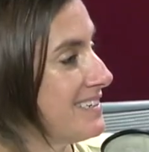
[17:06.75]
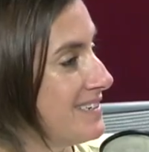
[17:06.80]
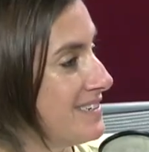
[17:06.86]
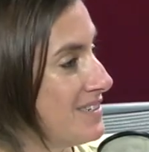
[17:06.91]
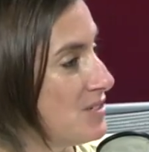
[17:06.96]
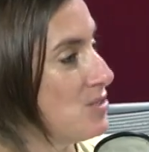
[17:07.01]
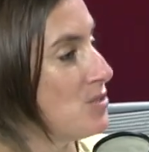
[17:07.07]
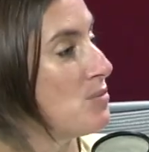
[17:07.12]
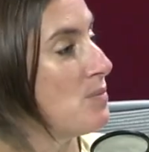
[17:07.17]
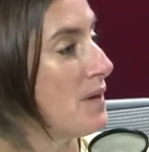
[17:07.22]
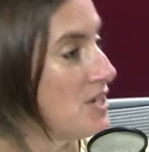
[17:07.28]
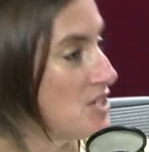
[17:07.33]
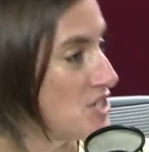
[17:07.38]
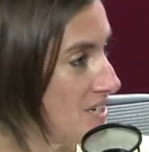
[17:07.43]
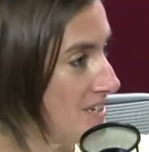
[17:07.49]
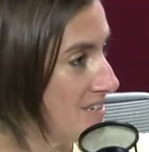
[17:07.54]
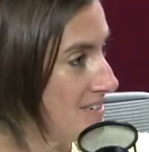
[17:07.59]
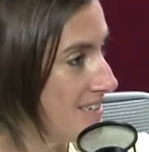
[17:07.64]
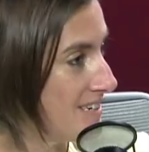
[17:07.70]
to the
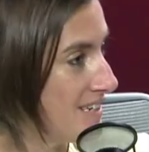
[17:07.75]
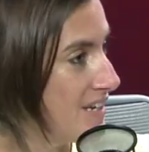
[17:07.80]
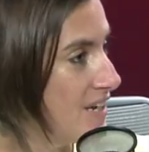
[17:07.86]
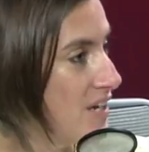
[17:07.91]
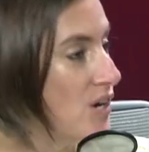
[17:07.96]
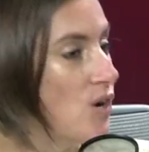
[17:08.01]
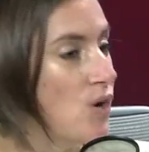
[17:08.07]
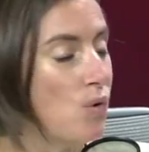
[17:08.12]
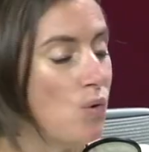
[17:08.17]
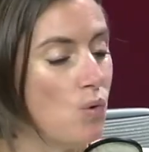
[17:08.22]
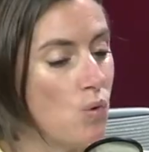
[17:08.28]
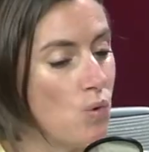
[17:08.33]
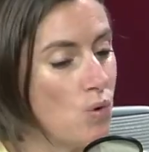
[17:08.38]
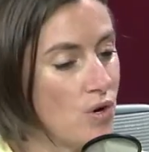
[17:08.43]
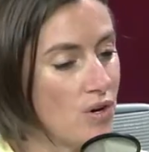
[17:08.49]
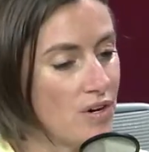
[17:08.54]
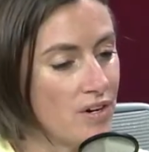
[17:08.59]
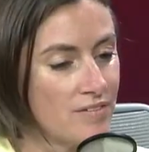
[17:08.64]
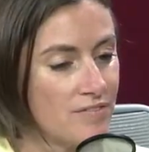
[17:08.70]
patient
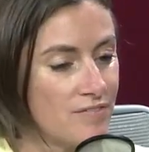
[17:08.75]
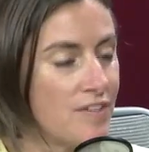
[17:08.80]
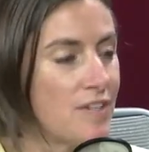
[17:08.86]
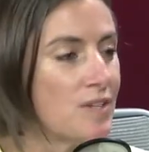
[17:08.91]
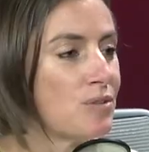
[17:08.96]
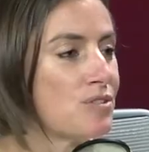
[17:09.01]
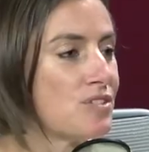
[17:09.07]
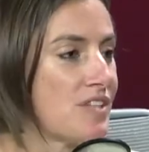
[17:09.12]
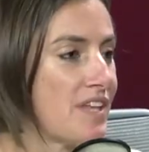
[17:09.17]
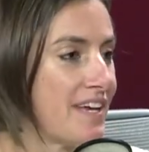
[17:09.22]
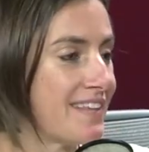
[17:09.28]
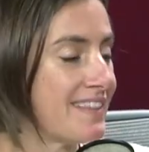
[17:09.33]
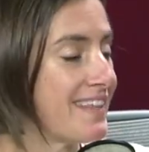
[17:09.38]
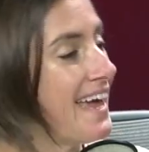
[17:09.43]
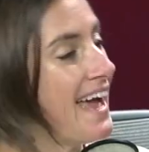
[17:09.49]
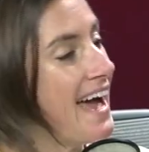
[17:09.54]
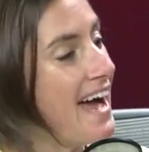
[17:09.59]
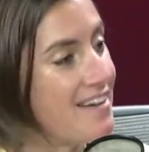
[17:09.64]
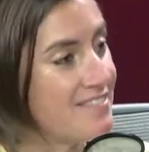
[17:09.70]
or feels like
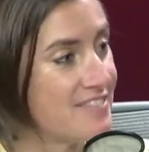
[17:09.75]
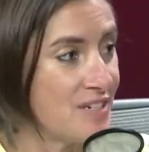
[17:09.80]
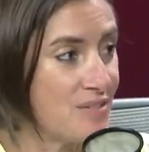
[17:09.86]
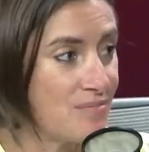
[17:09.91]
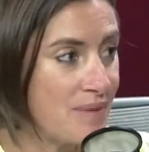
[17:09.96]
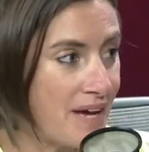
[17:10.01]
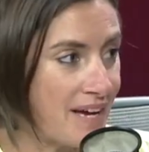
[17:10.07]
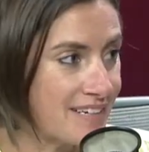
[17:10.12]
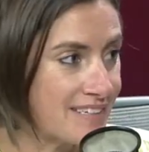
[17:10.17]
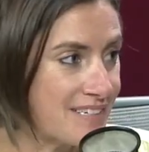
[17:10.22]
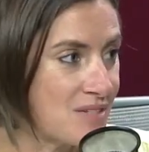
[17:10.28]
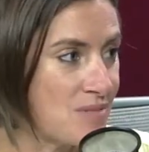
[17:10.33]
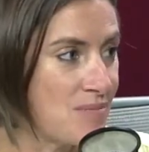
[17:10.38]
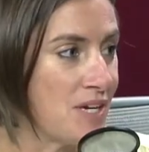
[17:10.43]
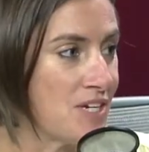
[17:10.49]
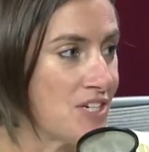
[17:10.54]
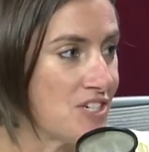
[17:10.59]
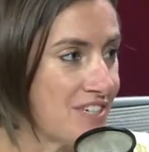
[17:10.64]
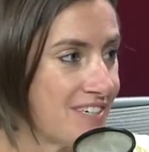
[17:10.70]
they have an impact to the
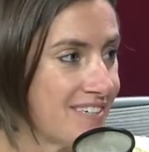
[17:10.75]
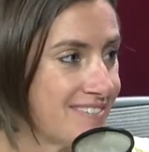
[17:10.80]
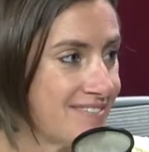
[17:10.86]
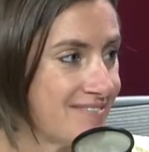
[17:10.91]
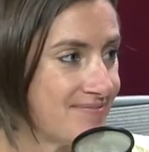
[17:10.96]
patient.